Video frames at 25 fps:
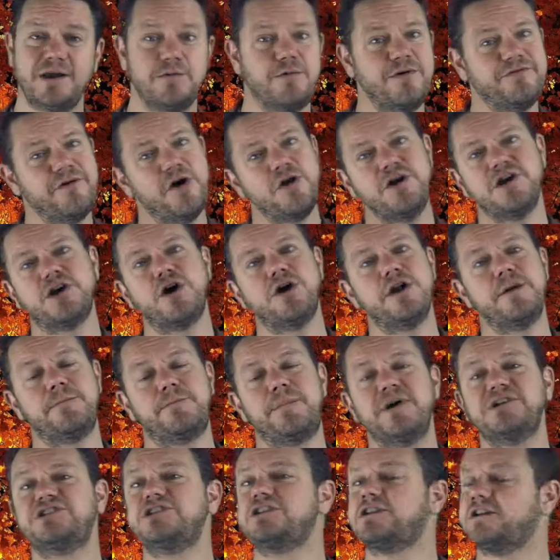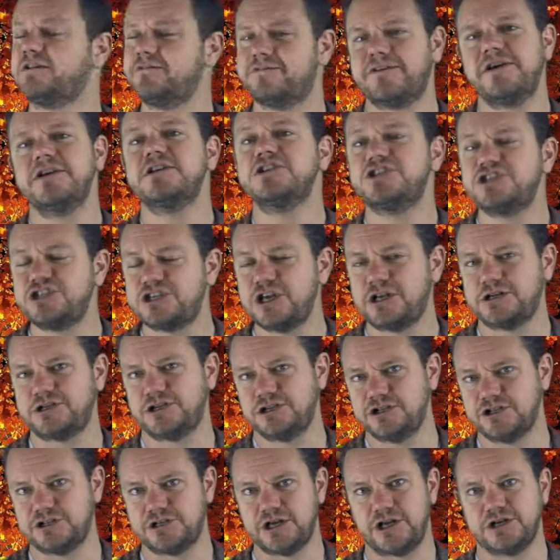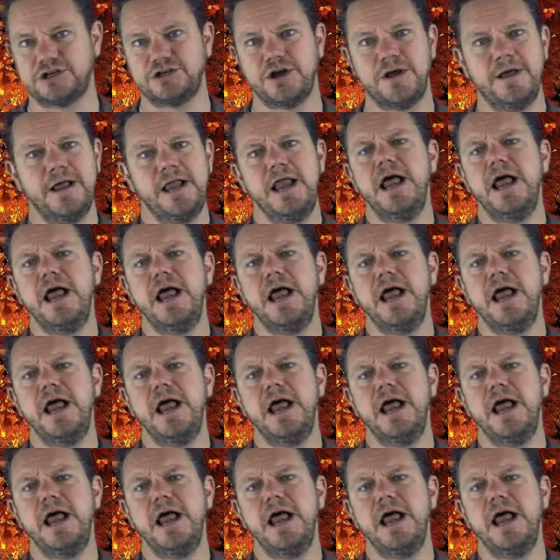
we've only got a budget of such and such.